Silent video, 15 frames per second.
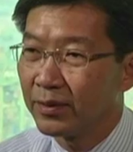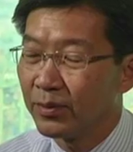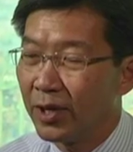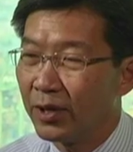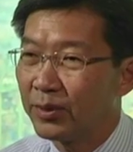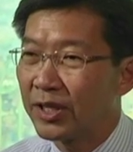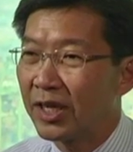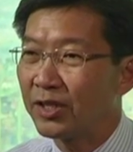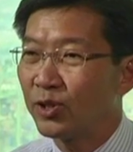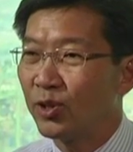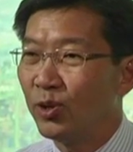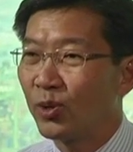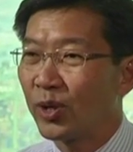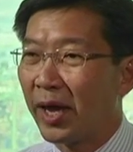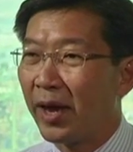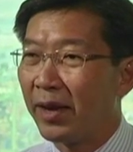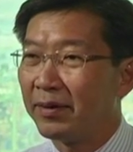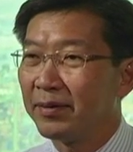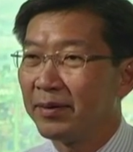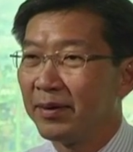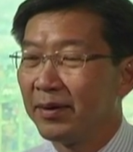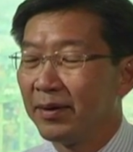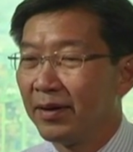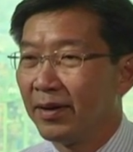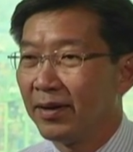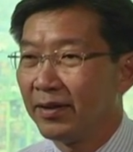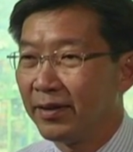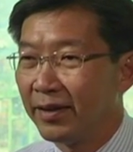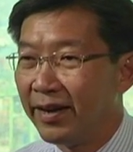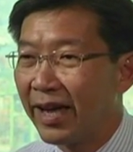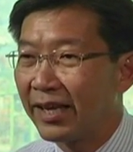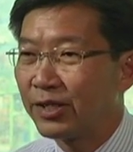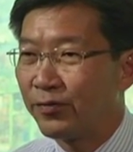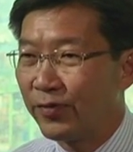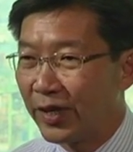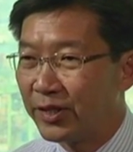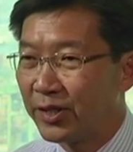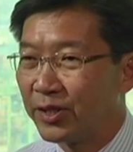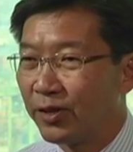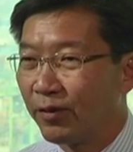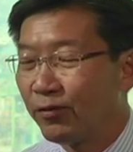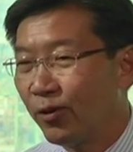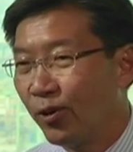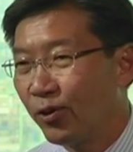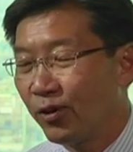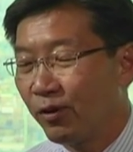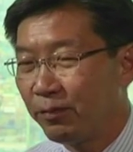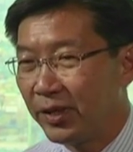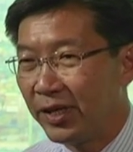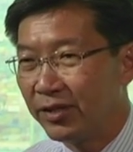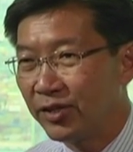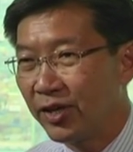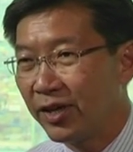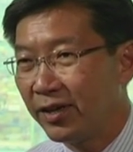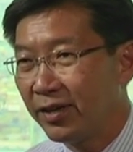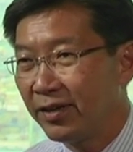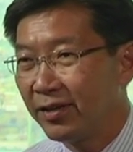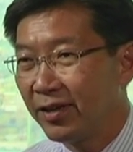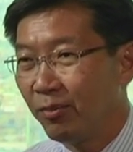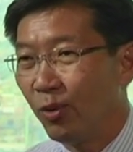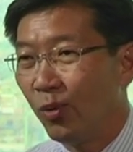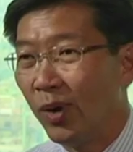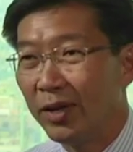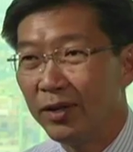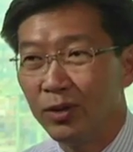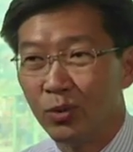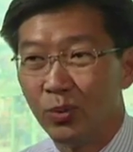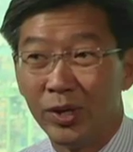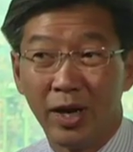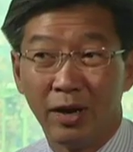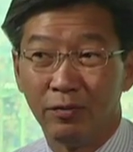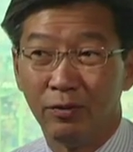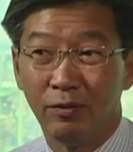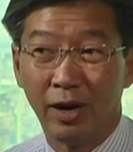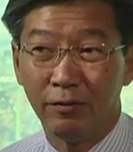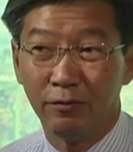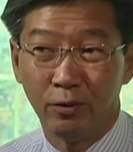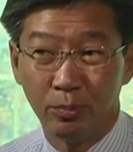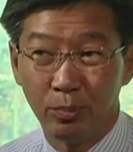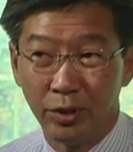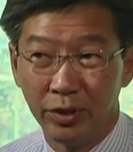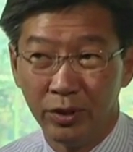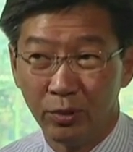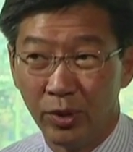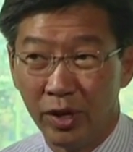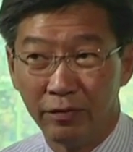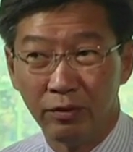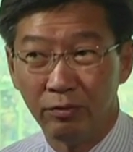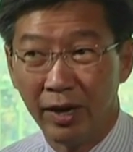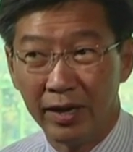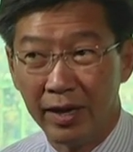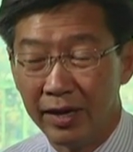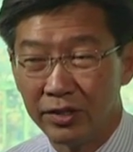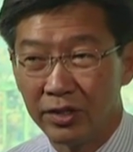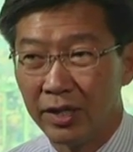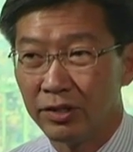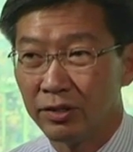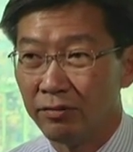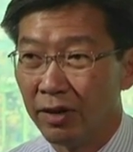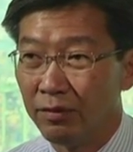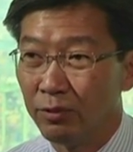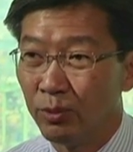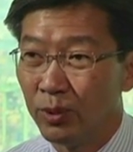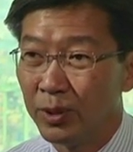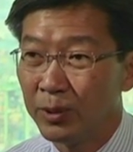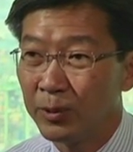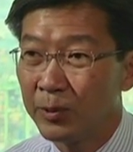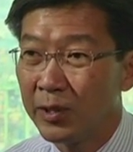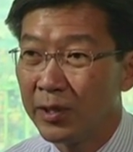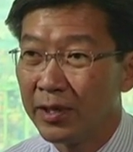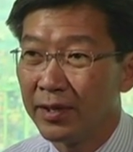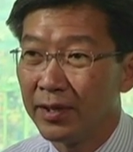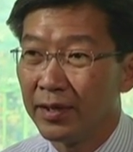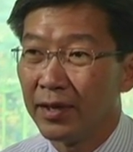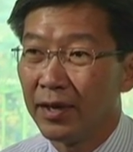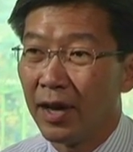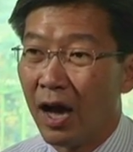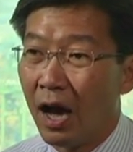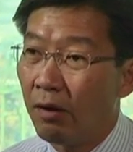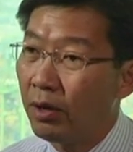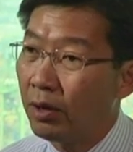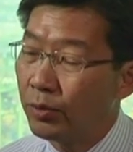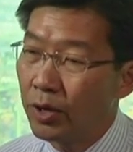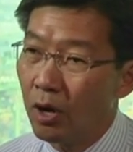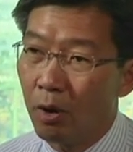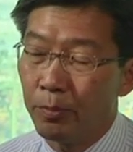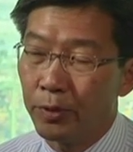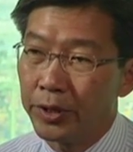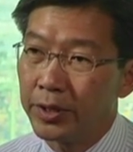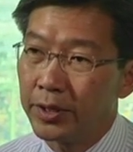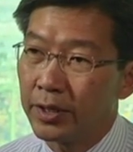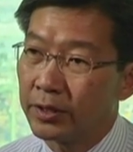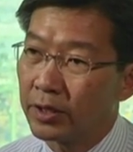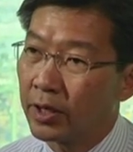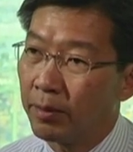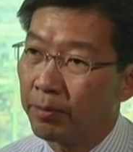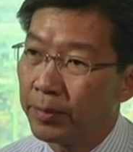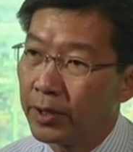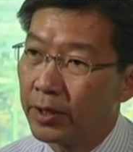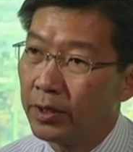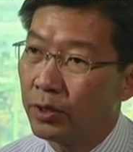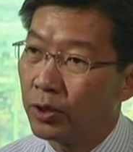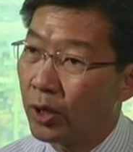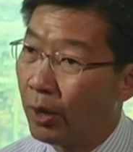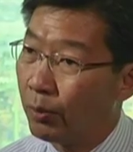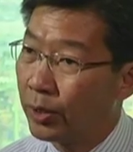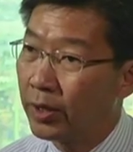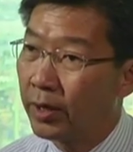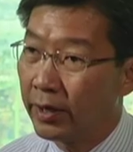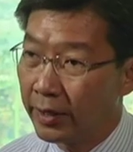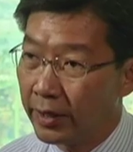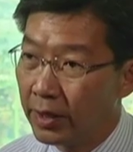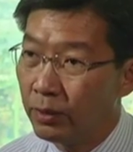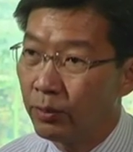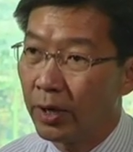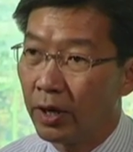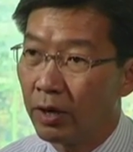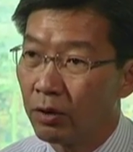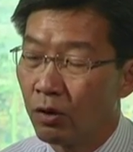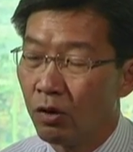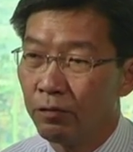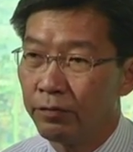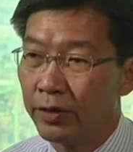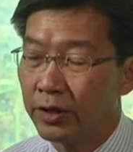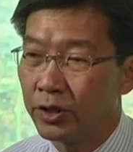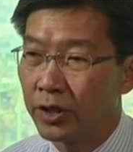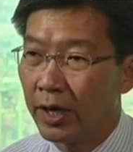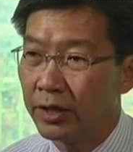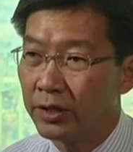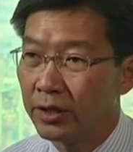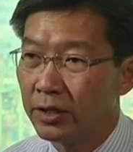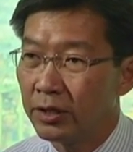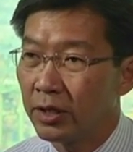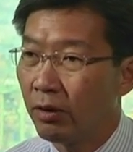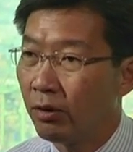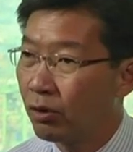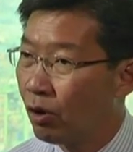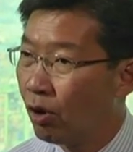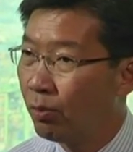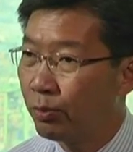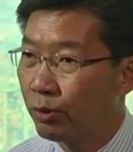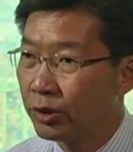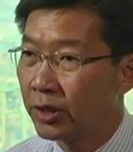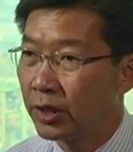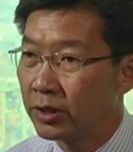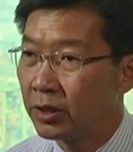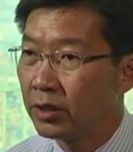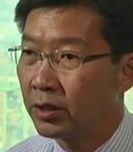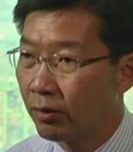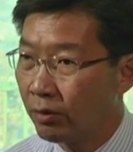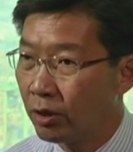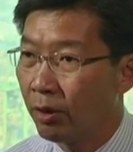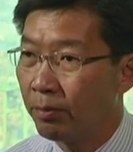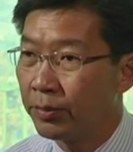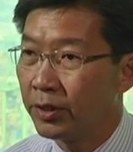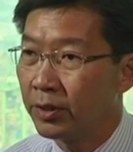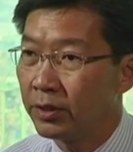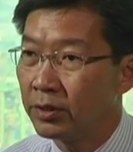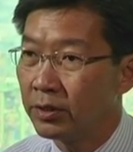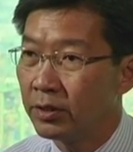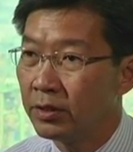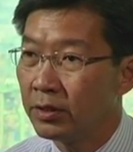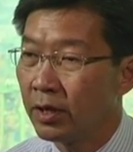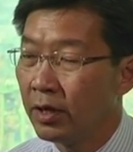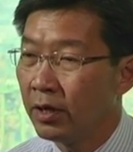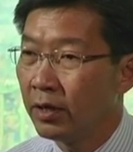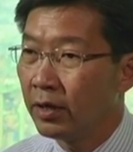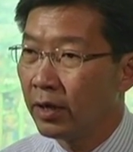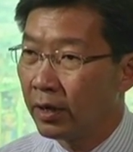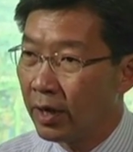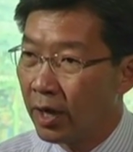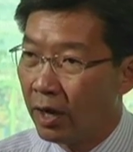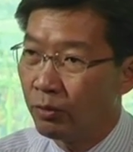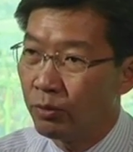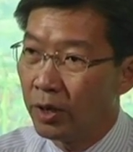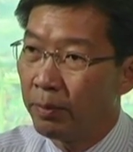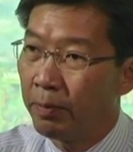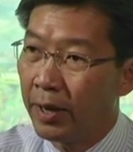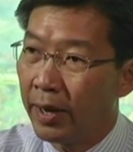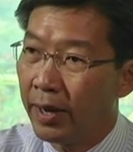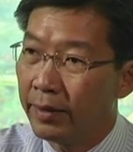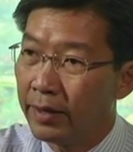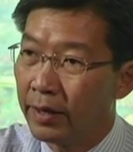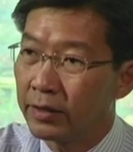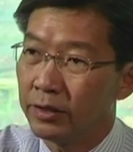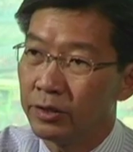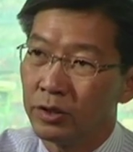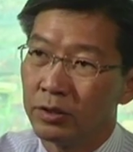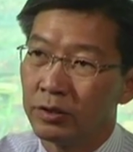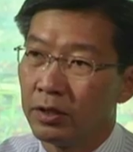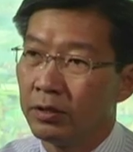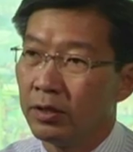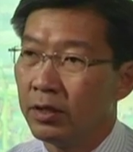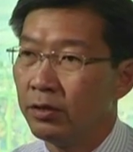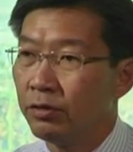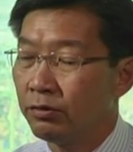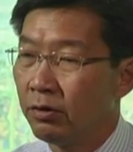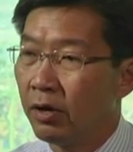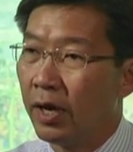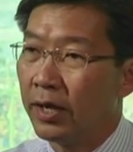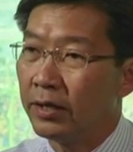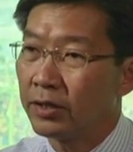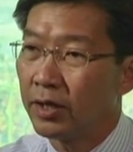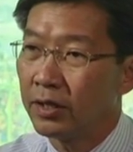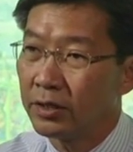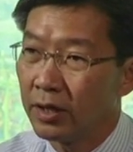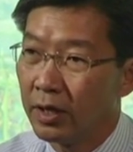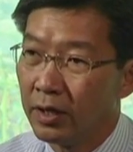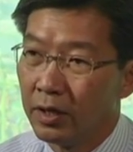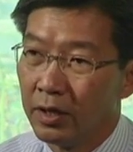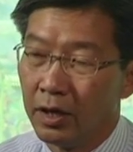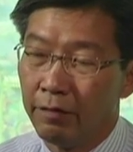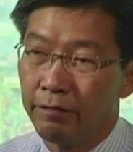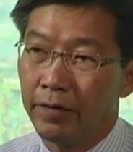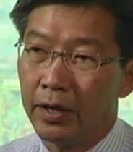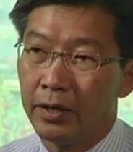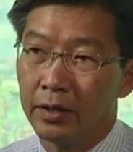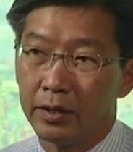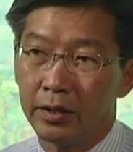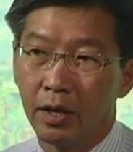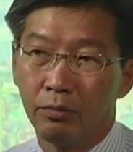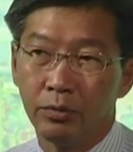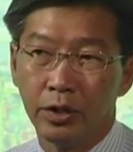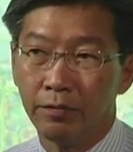Well, I was asked to look at the next phases of growth of PSA. Number one, do we have the right footprint? Do we have the right assets around the world? How are we operating as a company? Are we clear what our core franchise is, our core processes, our competencies, and how we apply that consistently through our assets? And finally, are we